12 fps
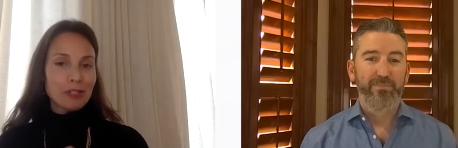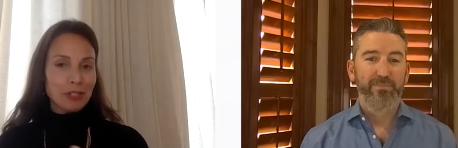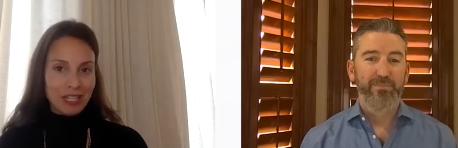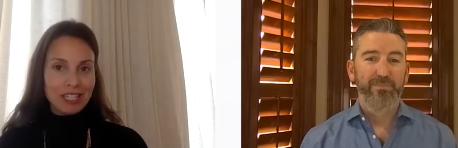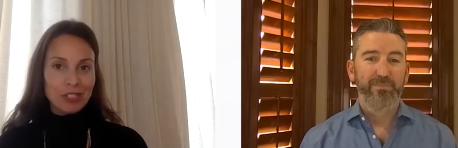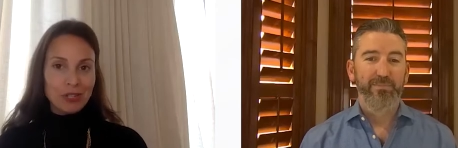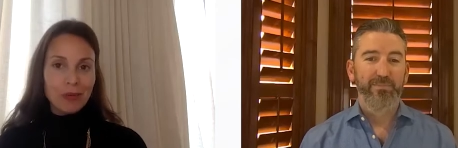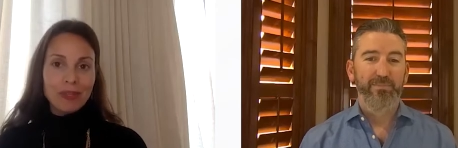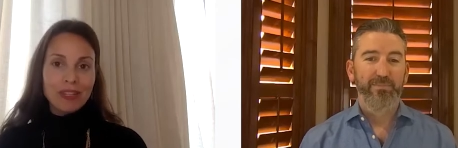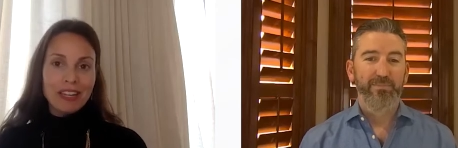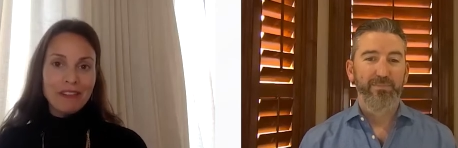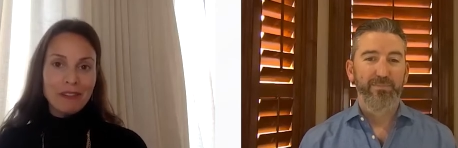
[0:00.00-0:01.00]
Speaker 1: your history with
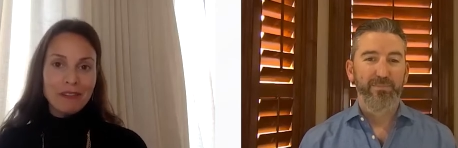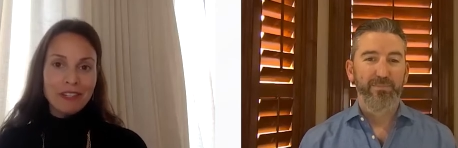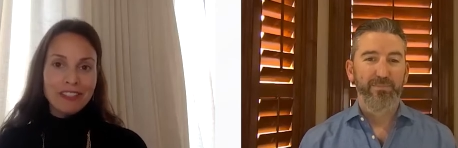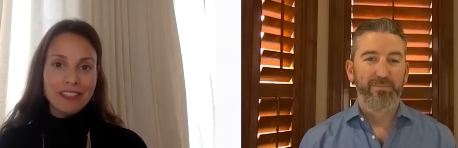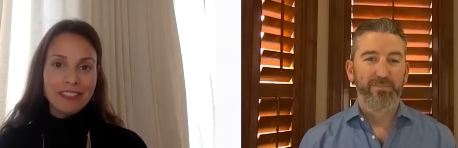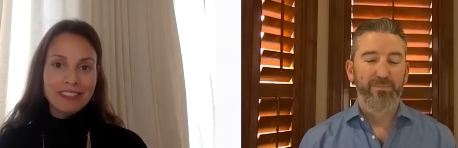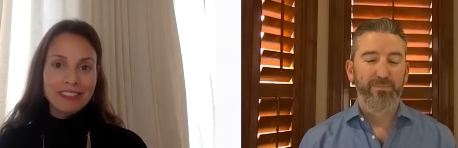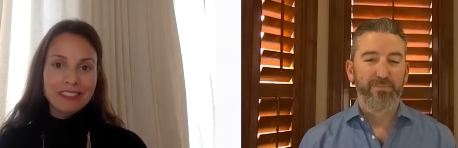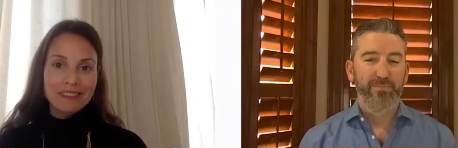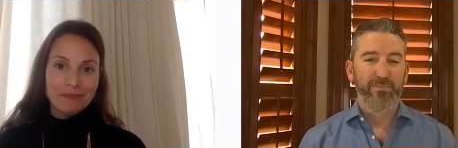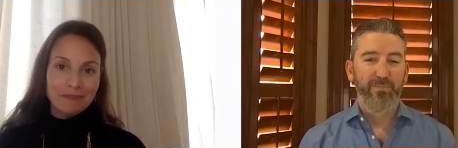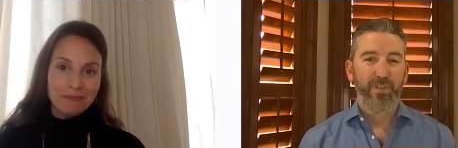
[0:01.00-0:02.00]
LightRiver?
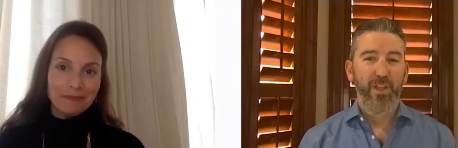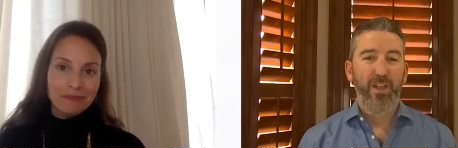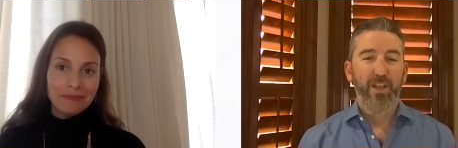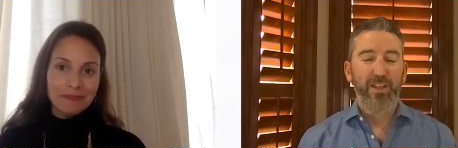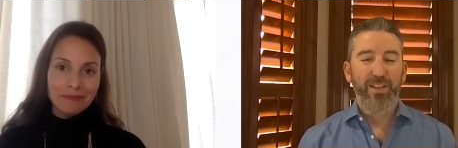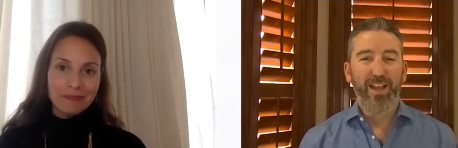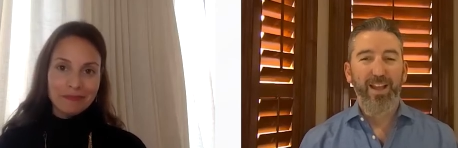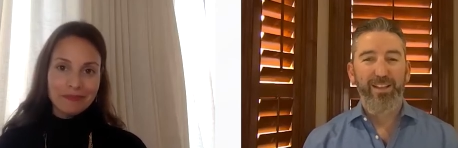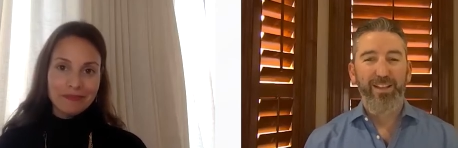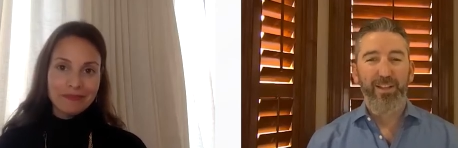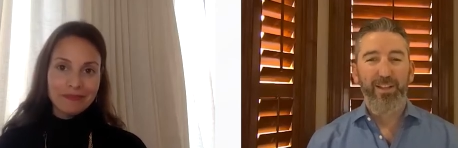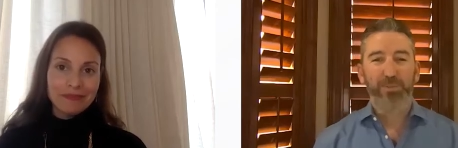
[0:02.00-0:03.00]
Speaker 2: Yeah,
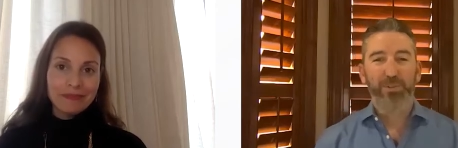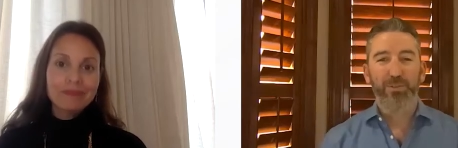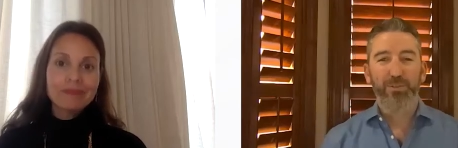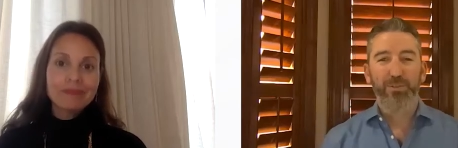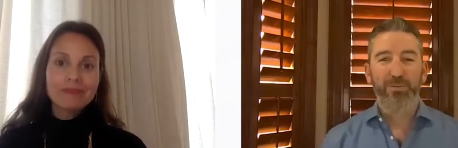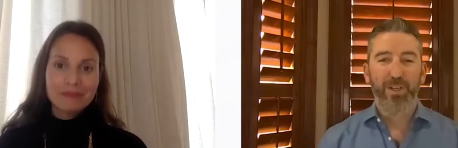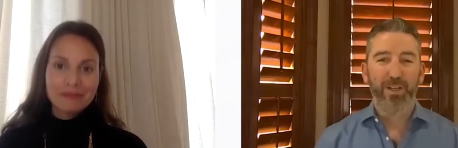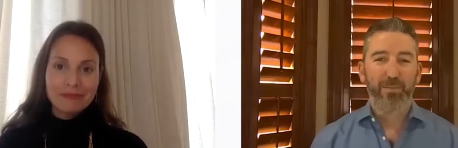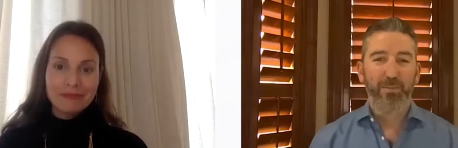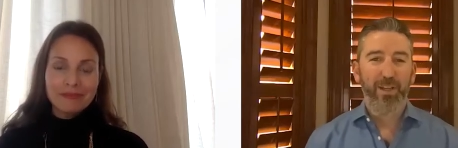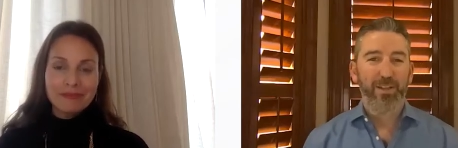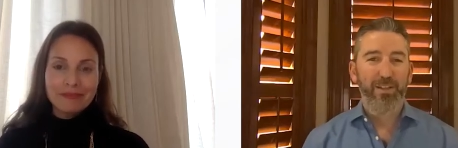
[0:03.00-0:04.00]
I'd love to.
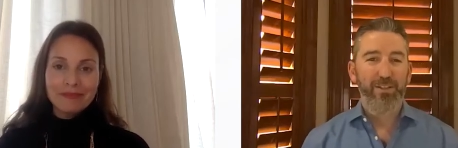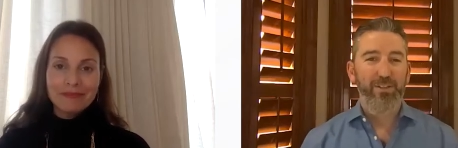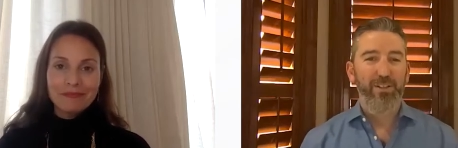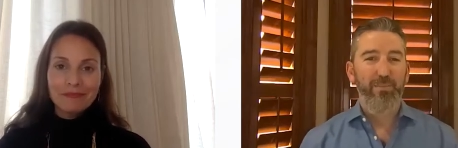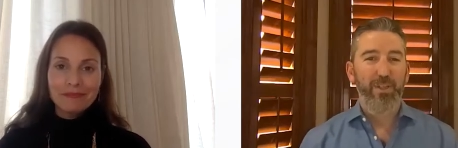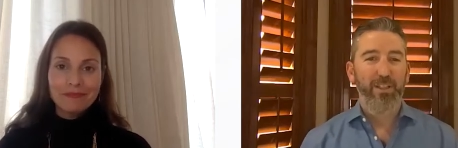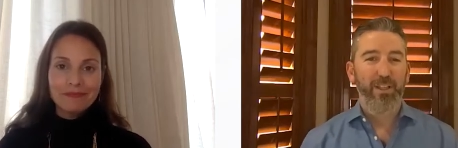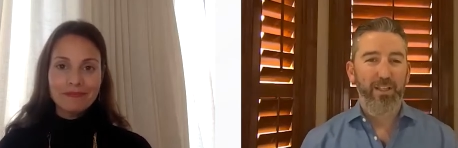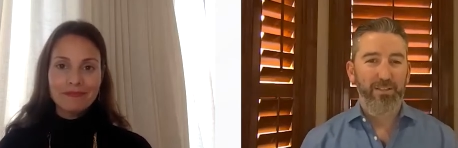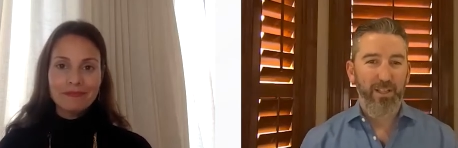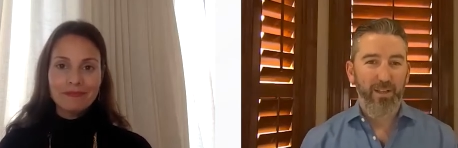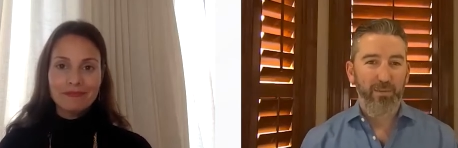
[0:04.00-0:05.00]
Um, I initially met the guys
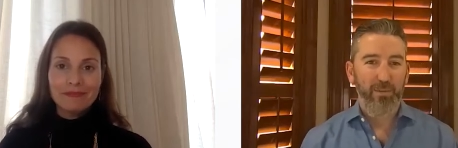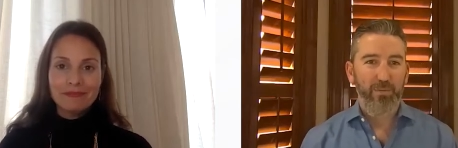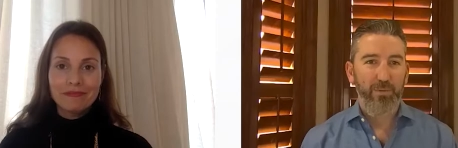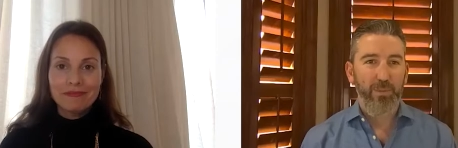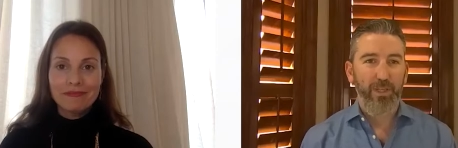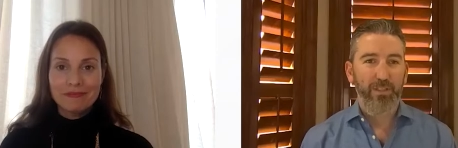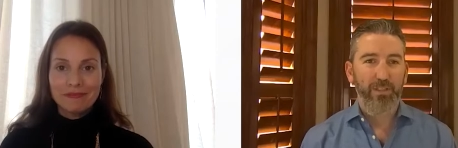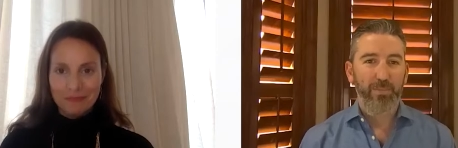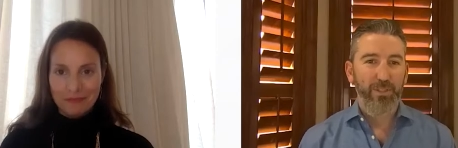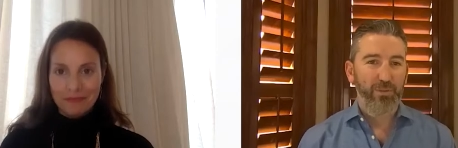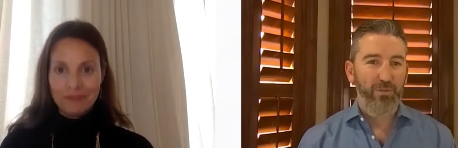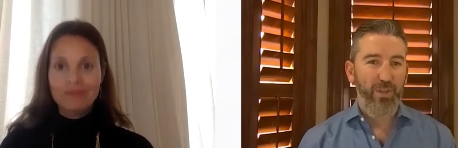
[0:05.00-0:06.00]
at LightRiver back in the
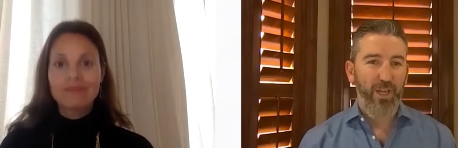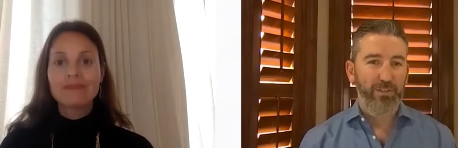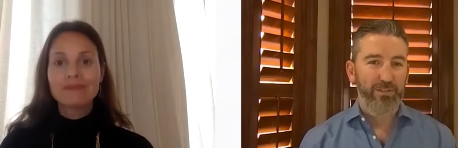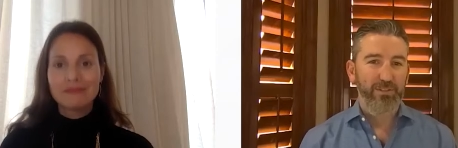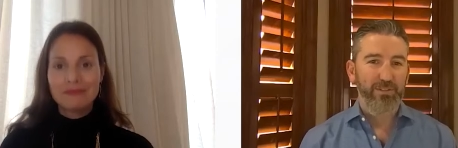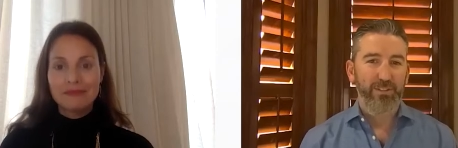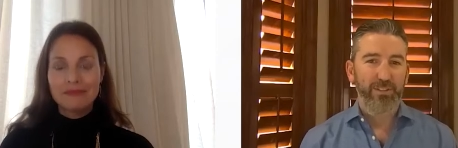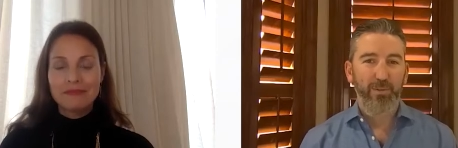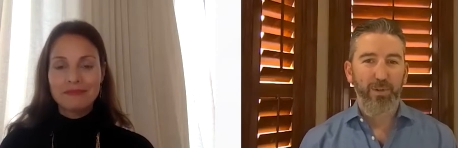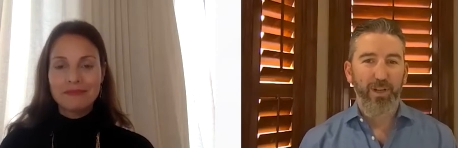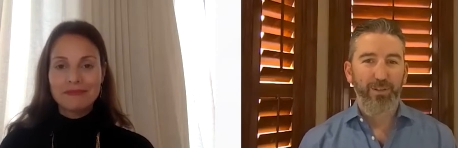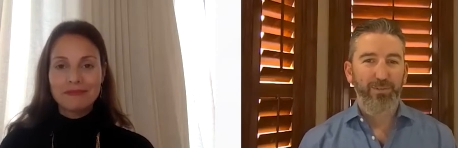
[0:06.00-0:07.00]
mid 2000s, and they
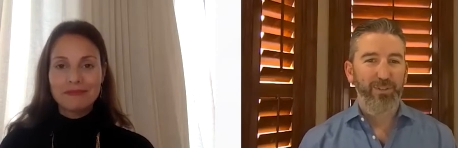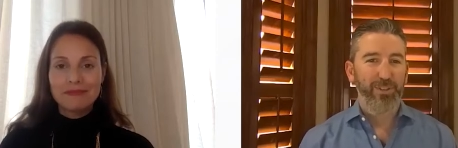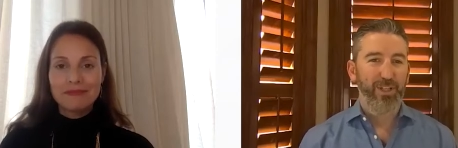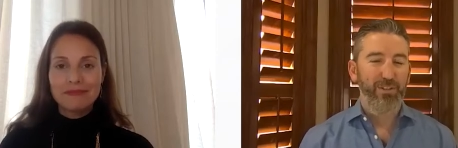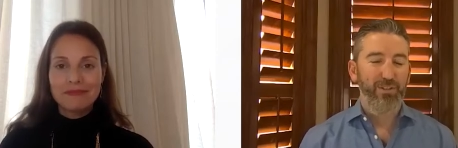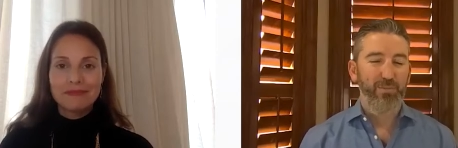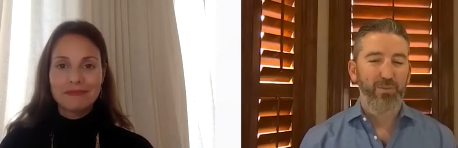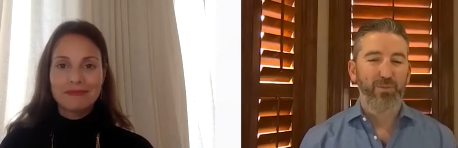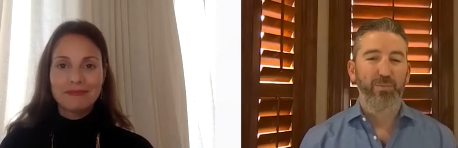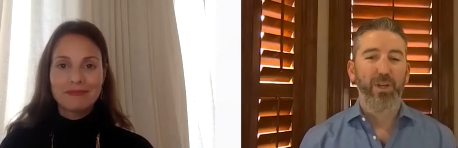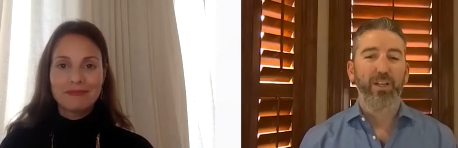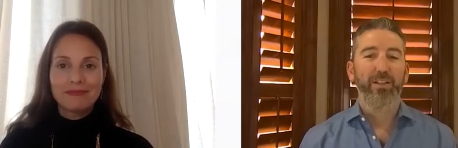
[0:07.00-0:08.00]
were actually a customer
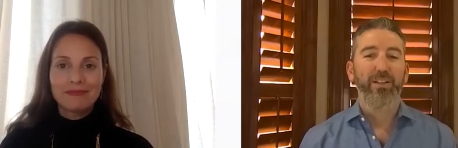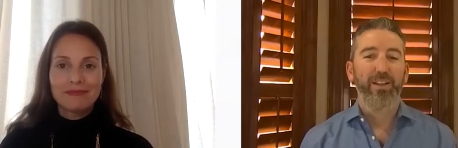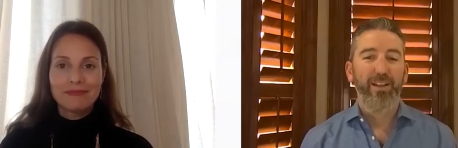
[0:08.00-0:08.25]
of mine.